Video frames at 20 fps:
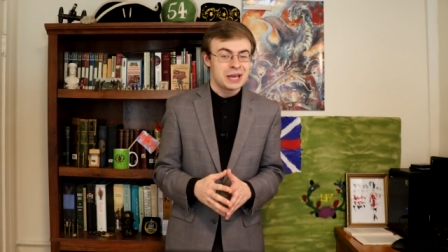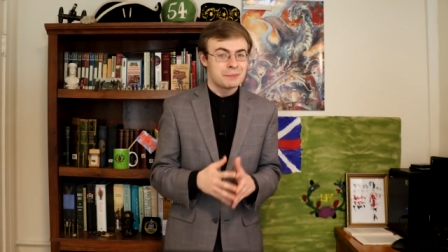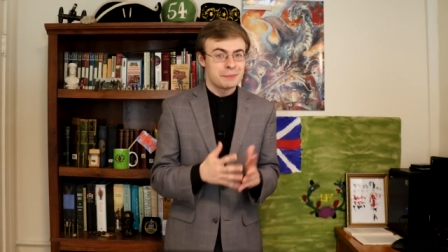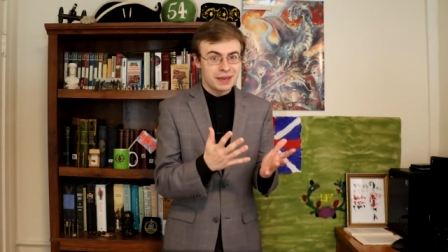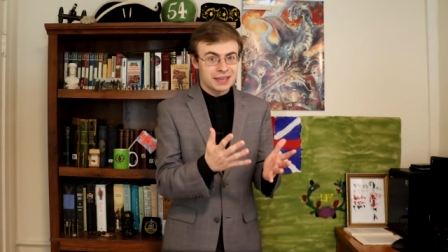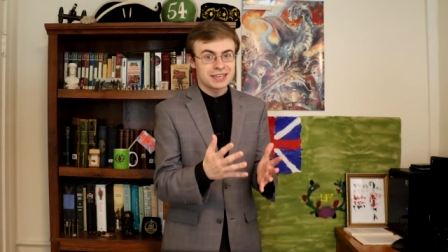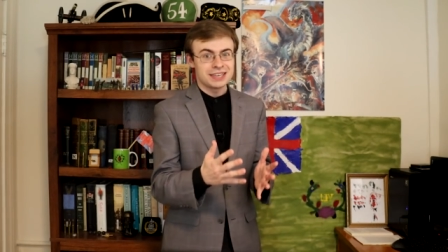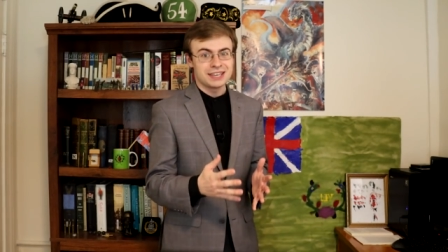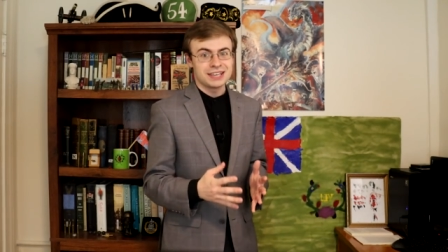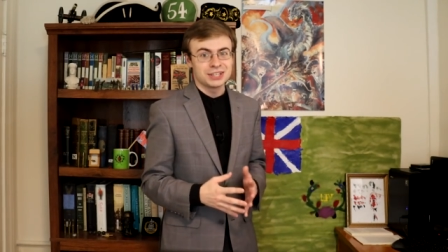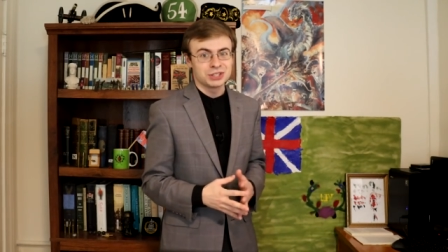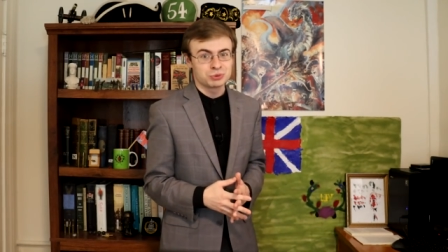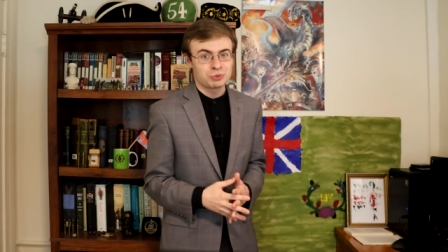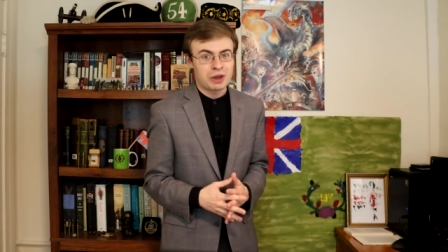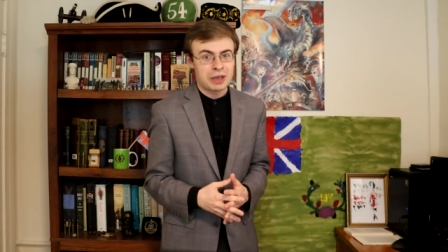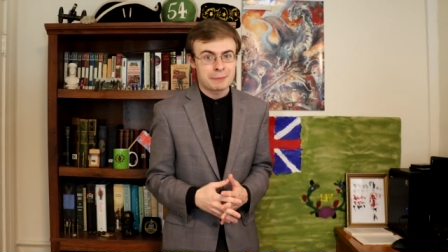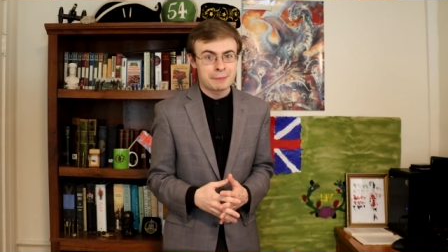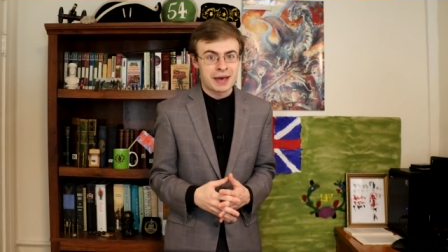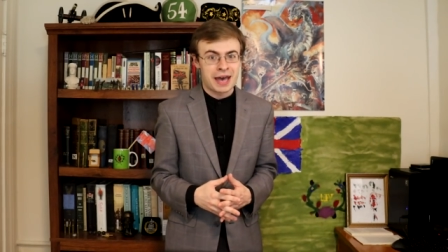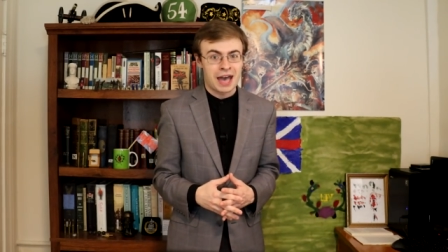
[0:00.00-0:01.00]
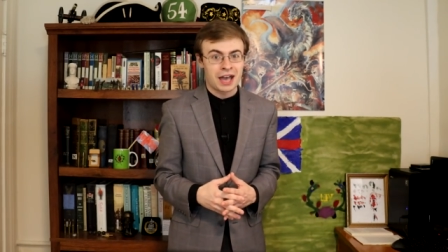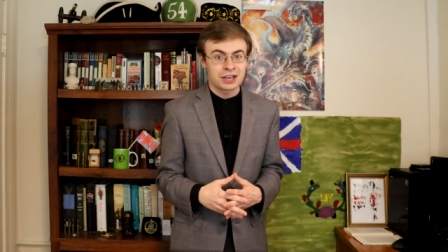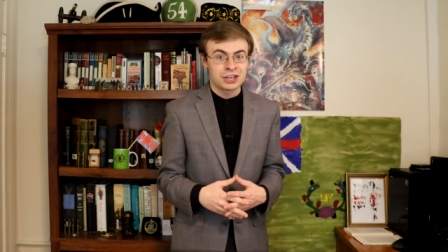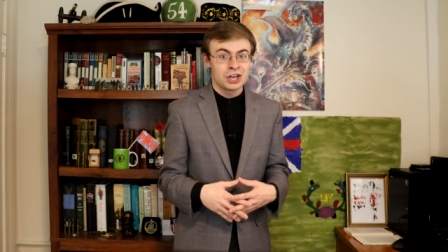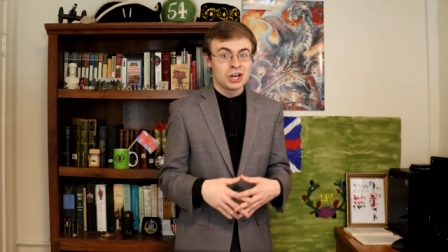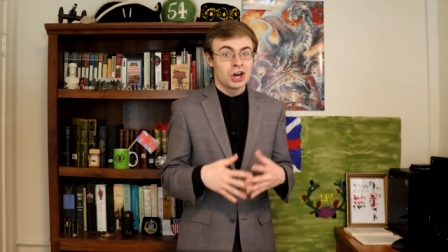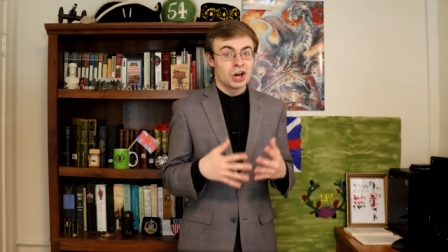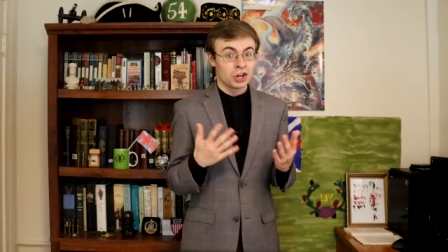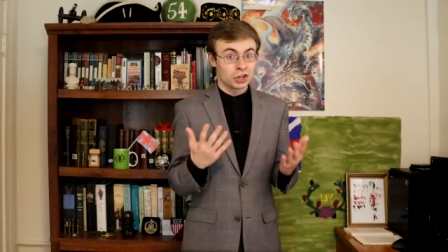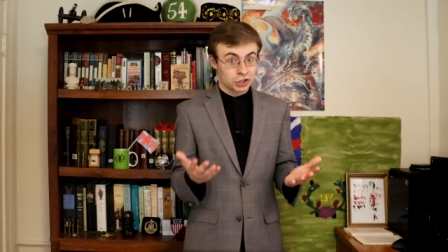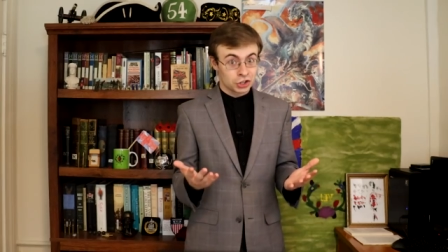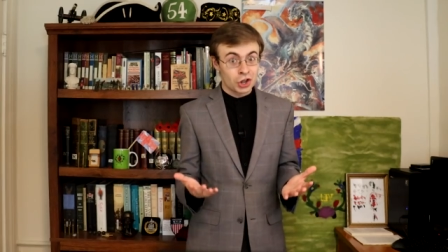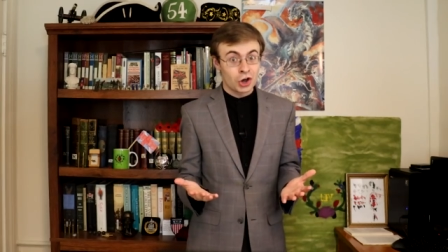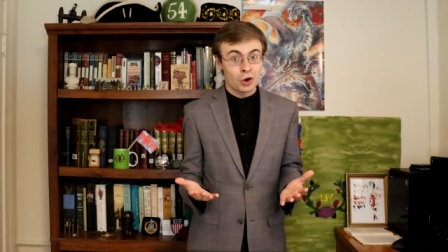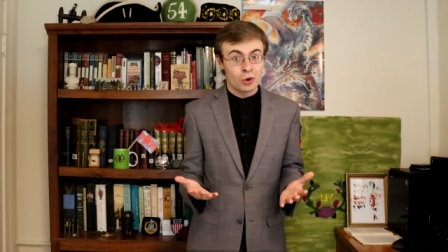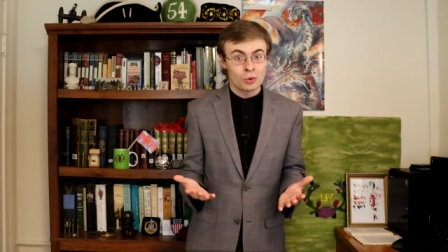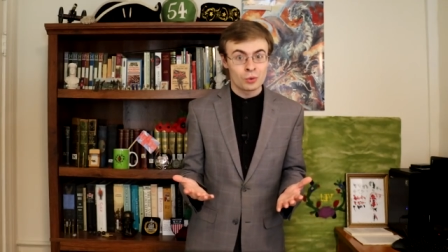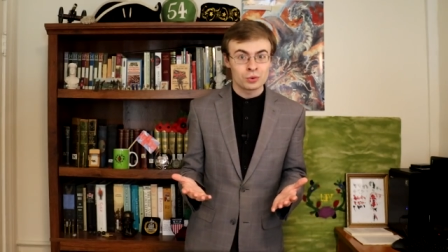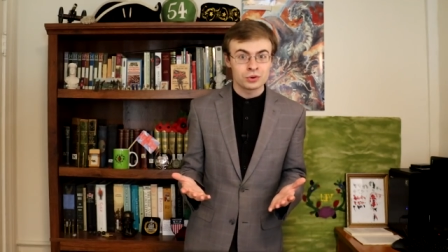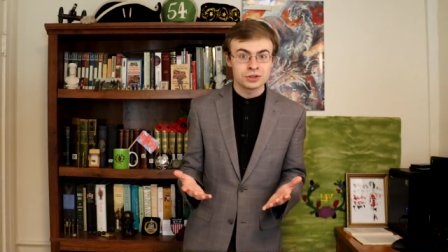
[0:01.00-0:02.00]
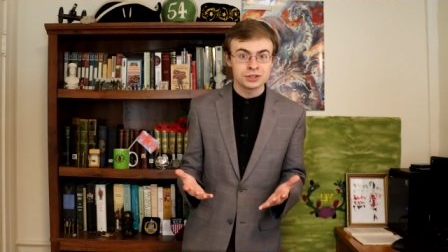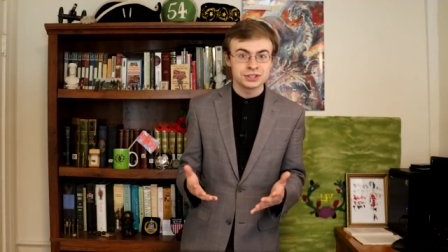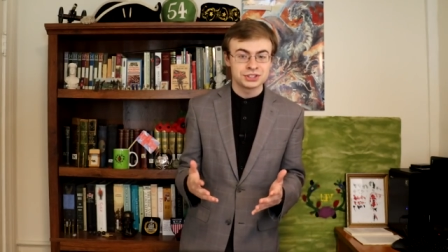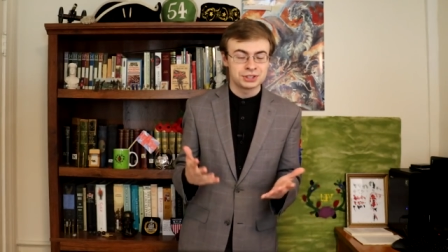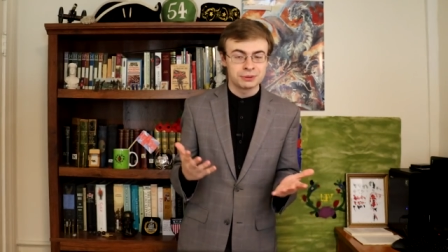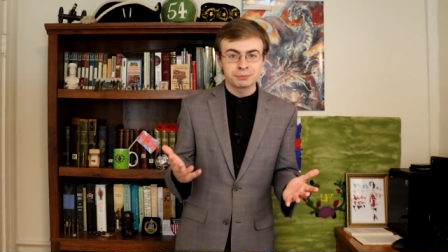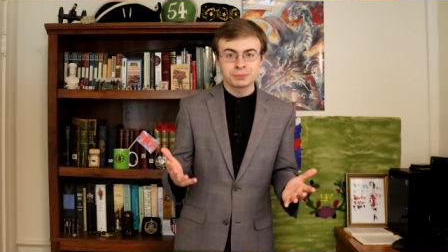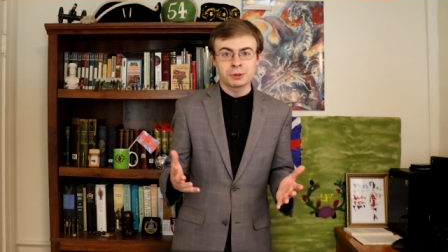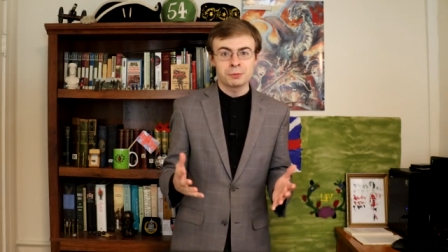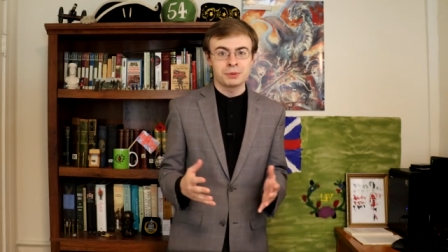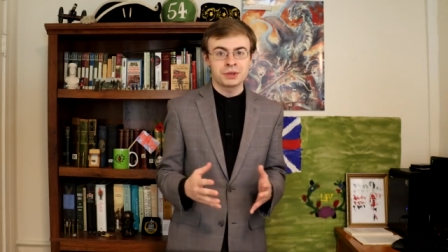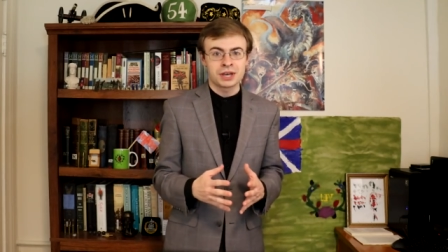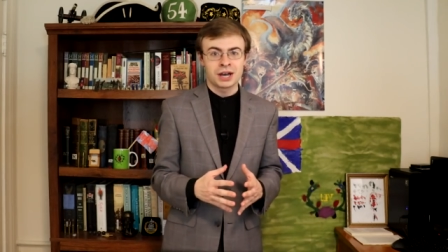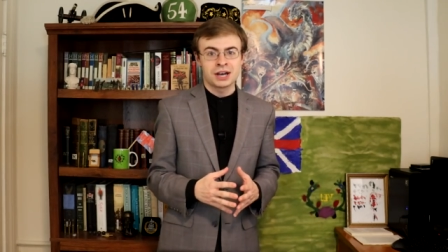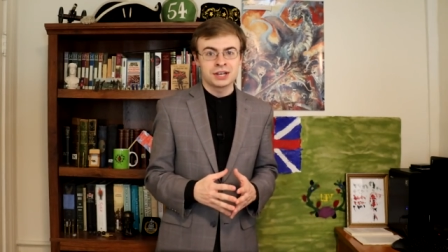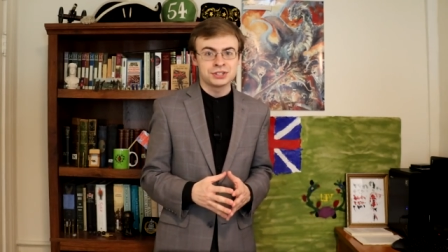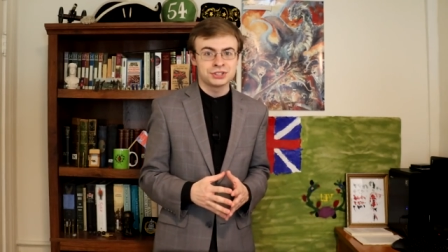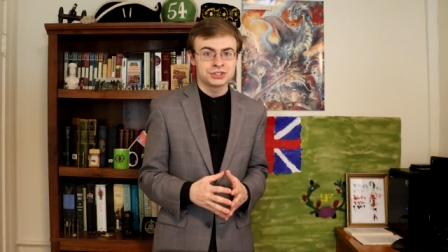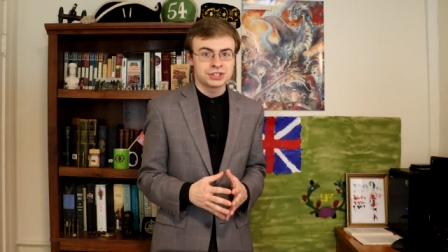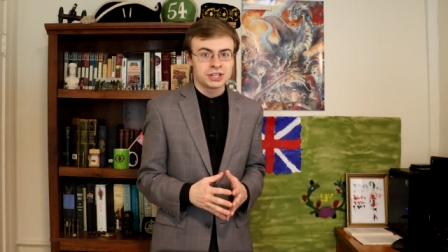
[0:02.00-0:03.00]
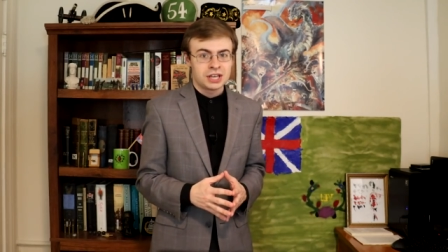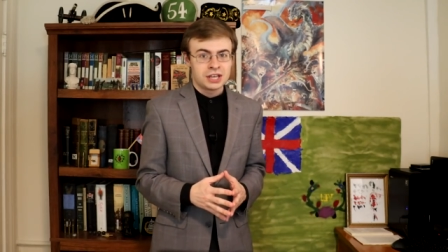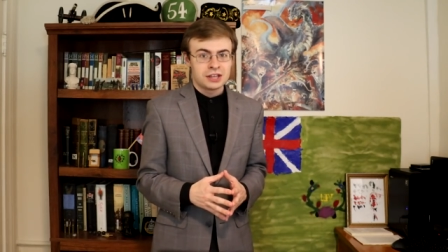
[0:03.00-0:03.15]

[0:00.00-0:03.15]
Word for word: making his way back alone simply because